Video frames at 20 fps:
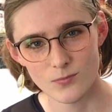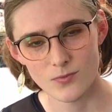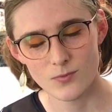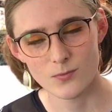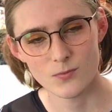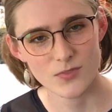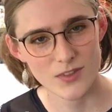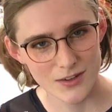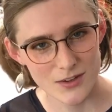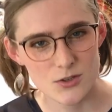
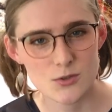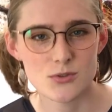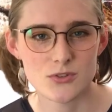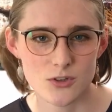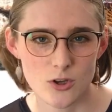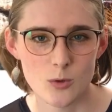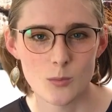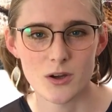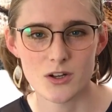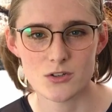Thank you
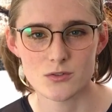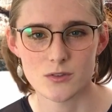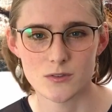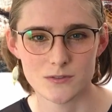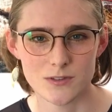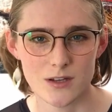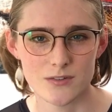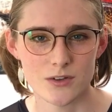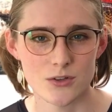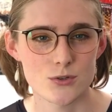so much for
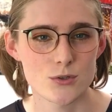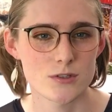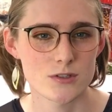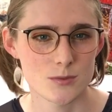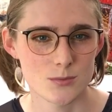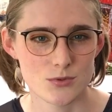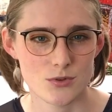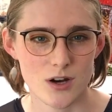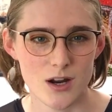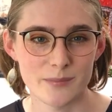500
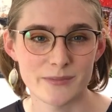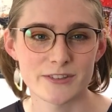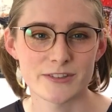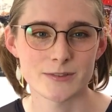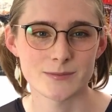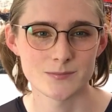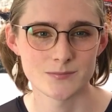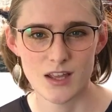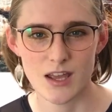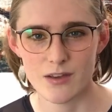subscribers.
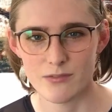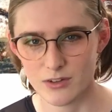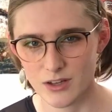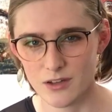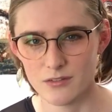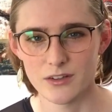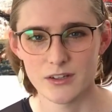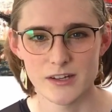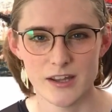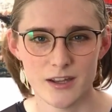Have a
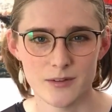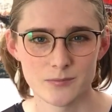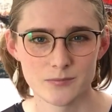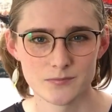lovely day.